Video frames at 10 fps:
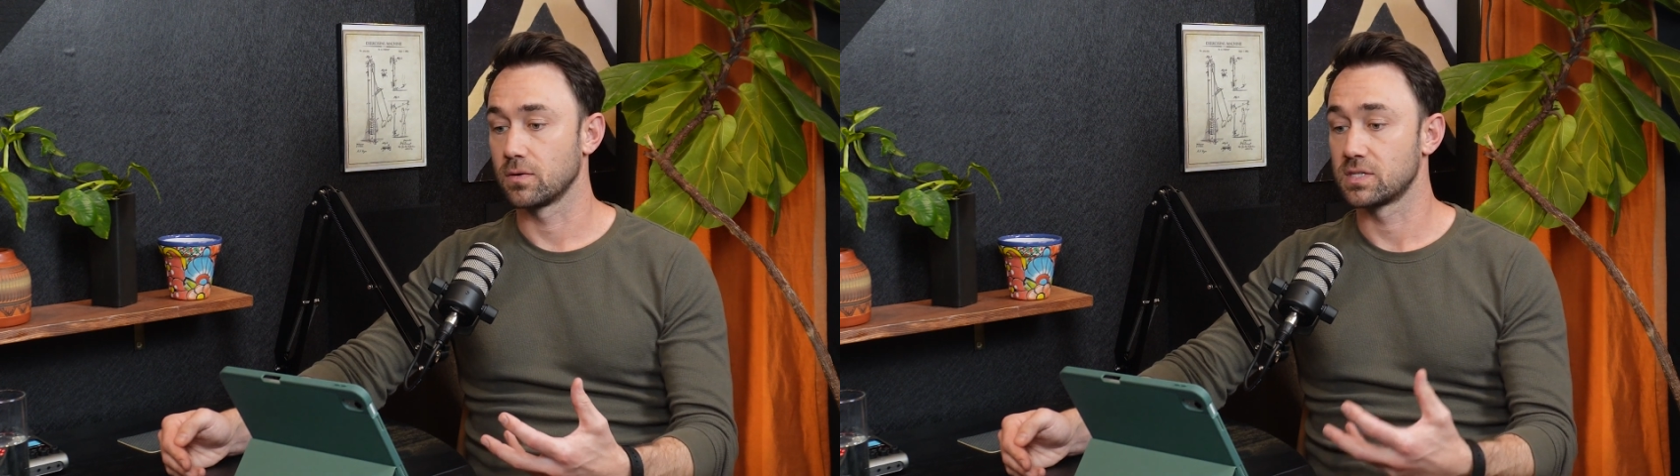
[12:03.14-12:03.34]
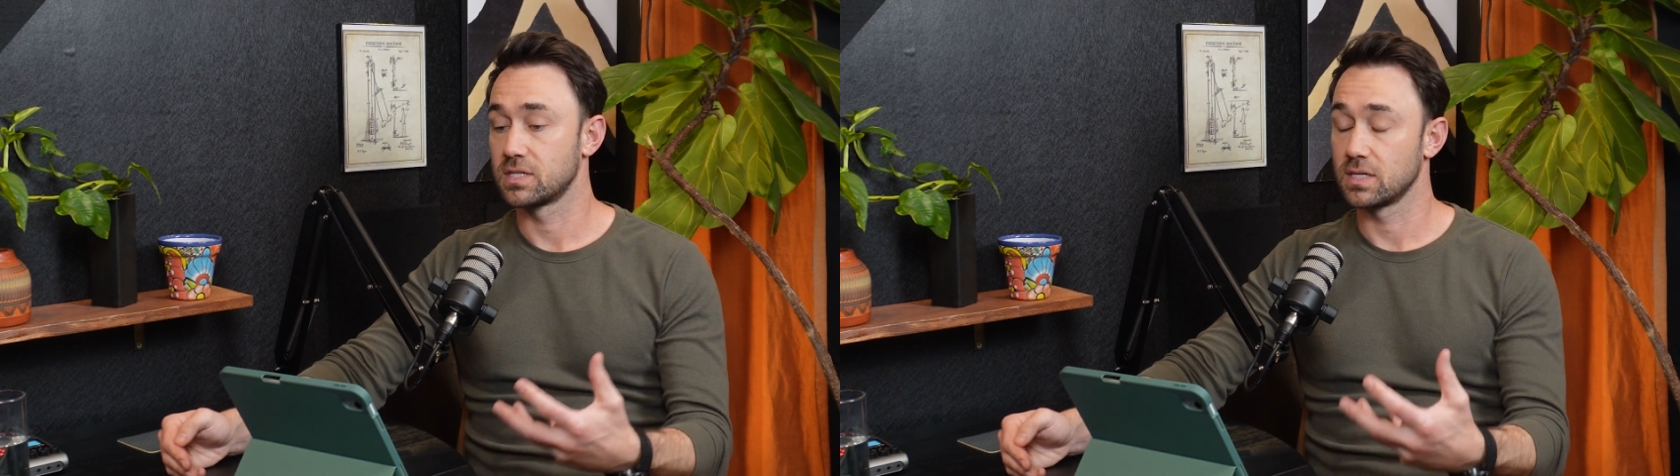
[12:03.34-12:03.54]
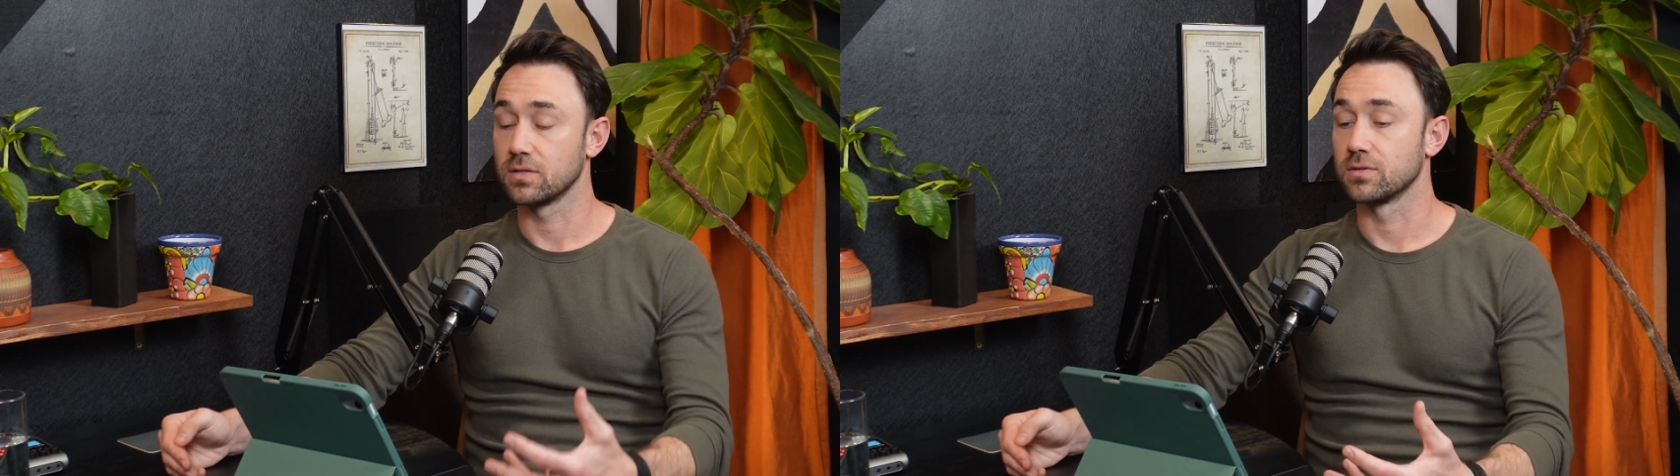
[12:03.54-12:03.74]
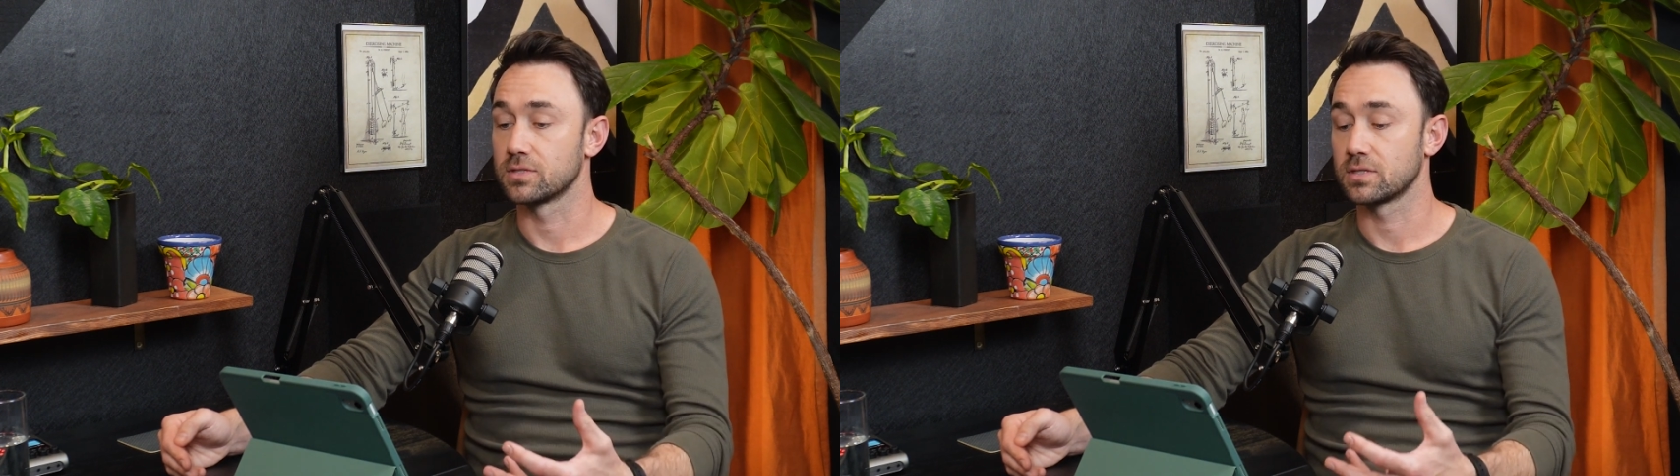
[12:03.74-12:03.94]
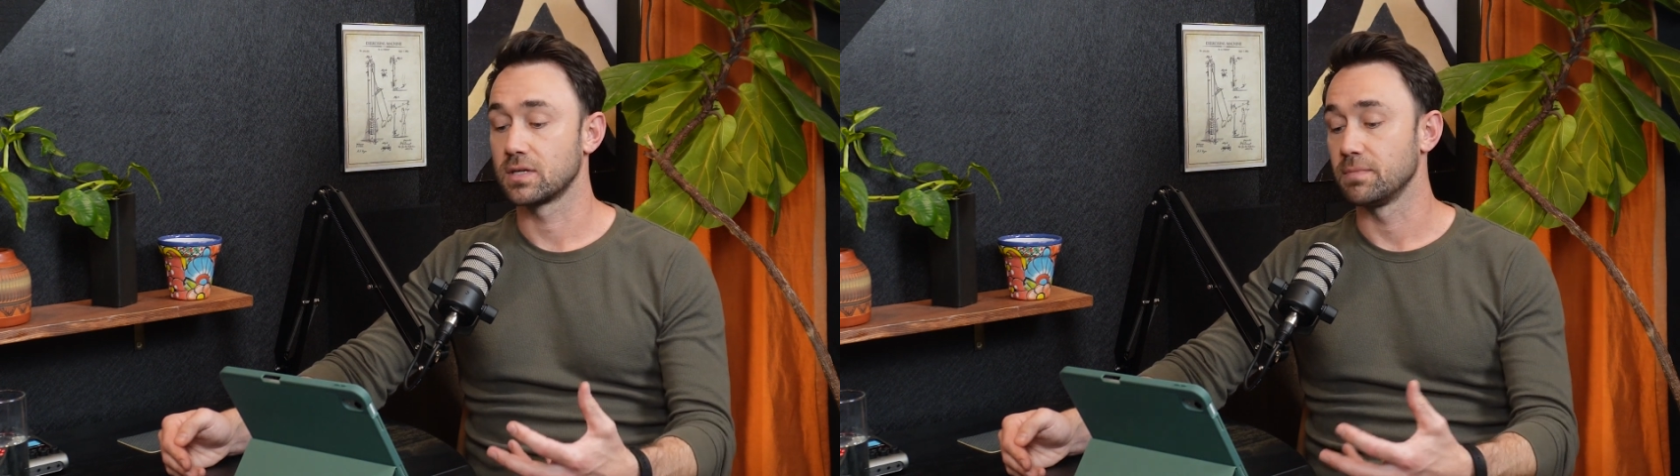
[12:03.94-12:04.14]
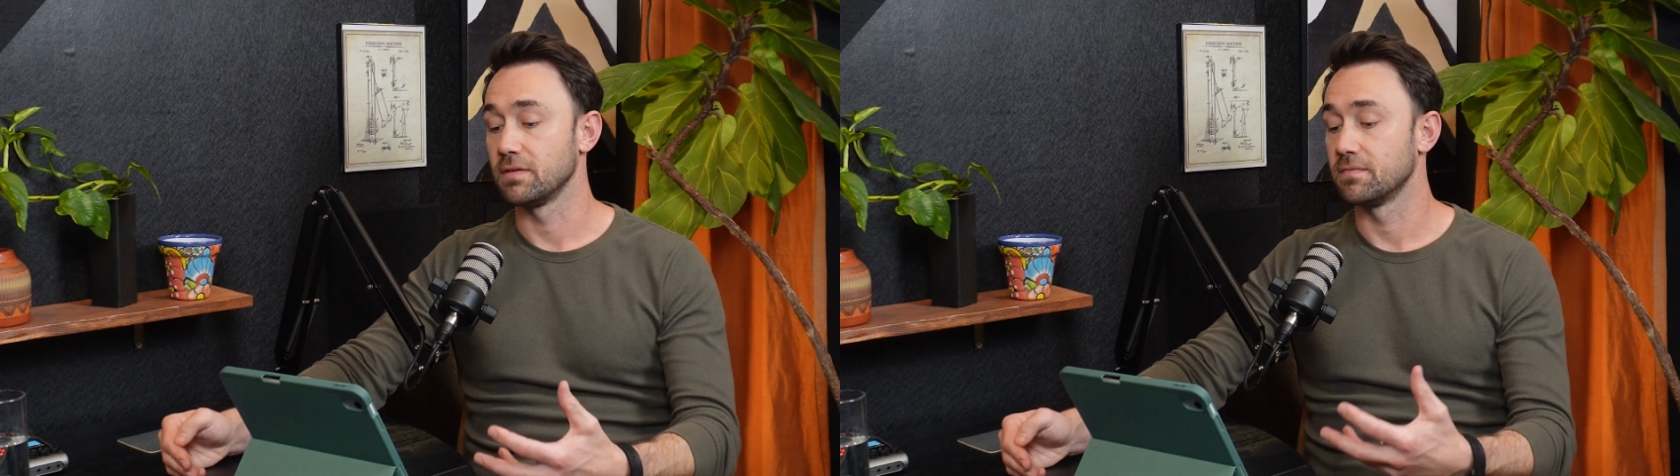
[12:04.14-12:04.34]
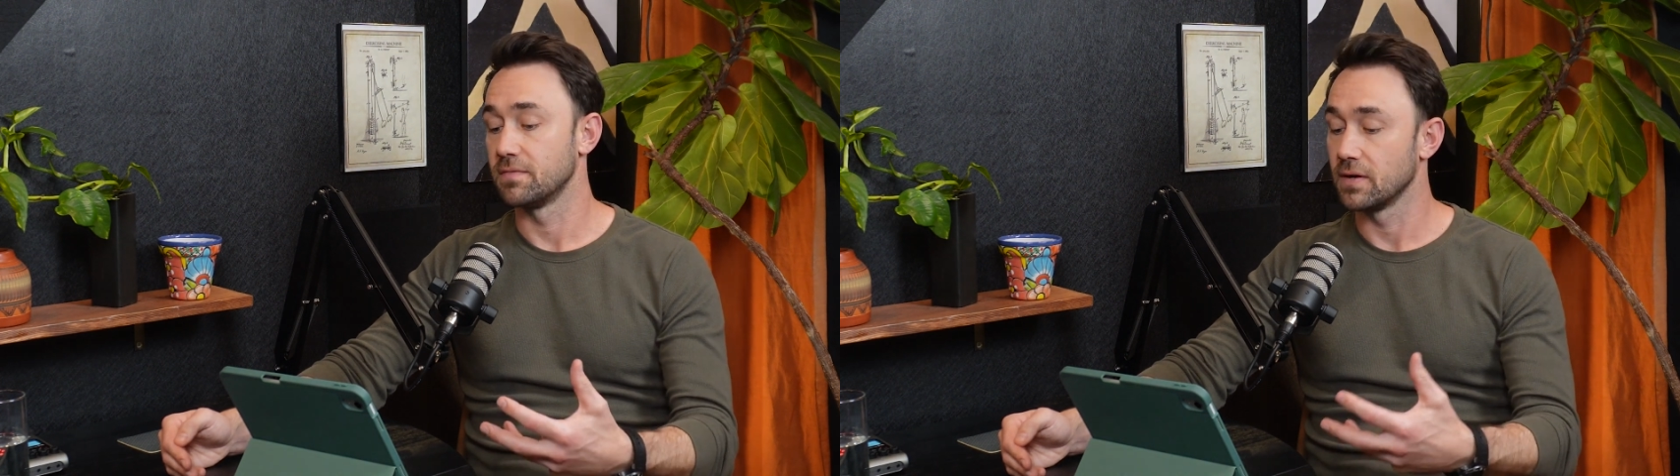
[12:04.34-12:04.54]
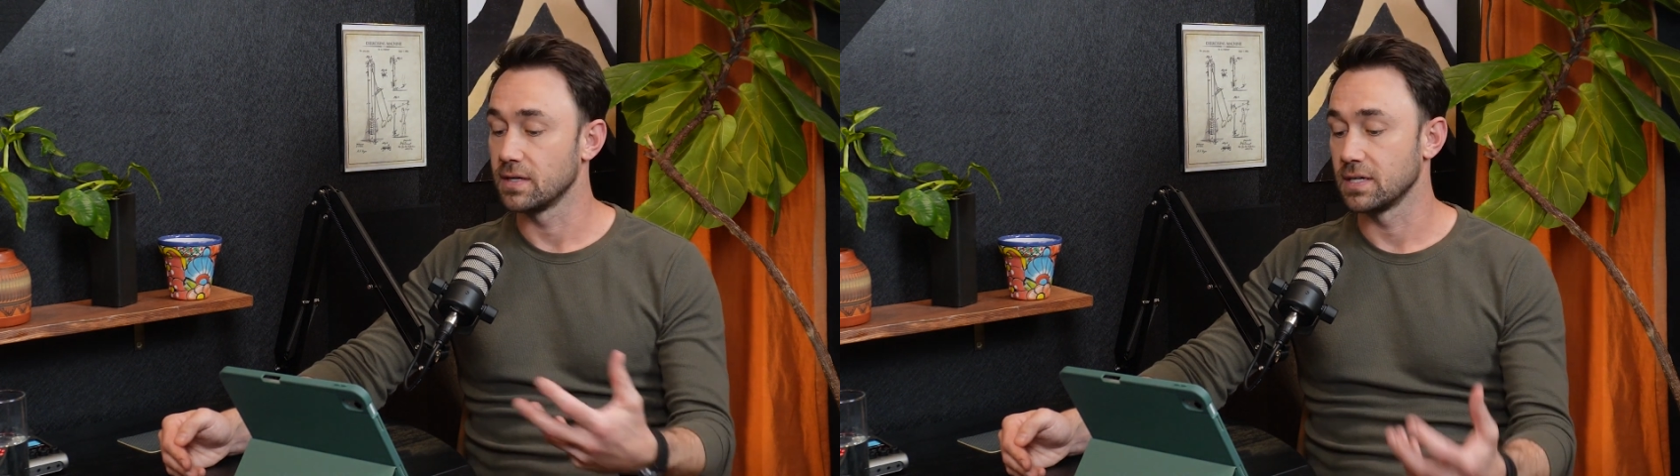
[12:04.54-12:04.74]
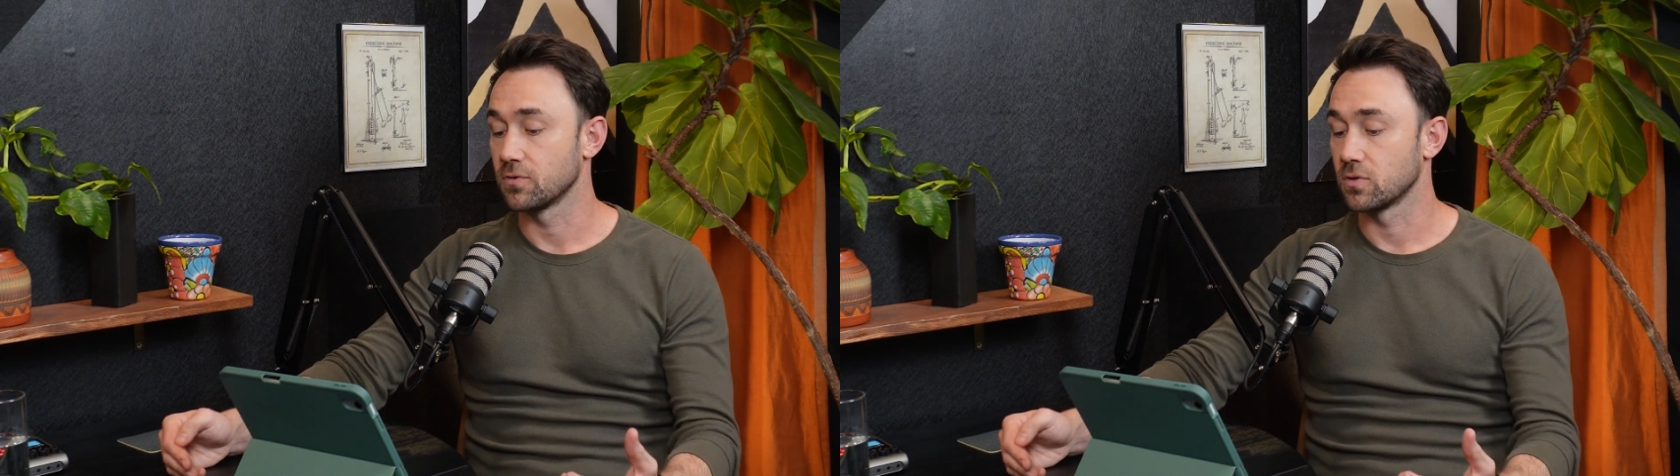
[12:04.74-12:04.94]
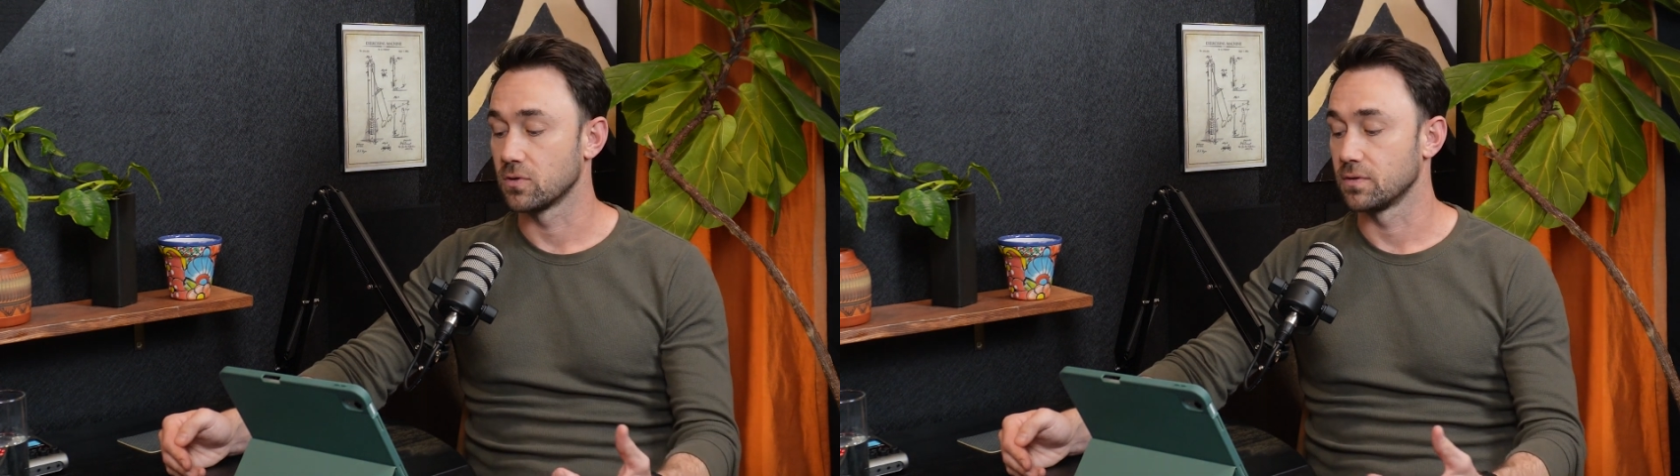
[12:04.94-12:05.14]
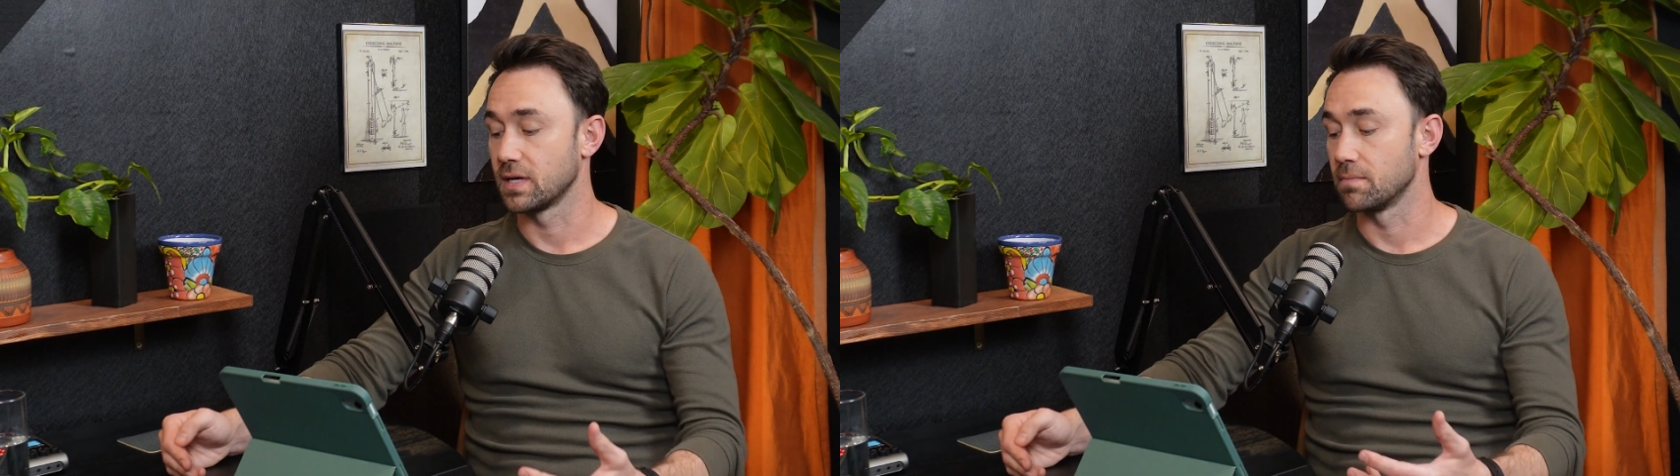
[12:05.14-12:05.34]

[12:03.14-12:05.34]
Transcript: signals can be very difficult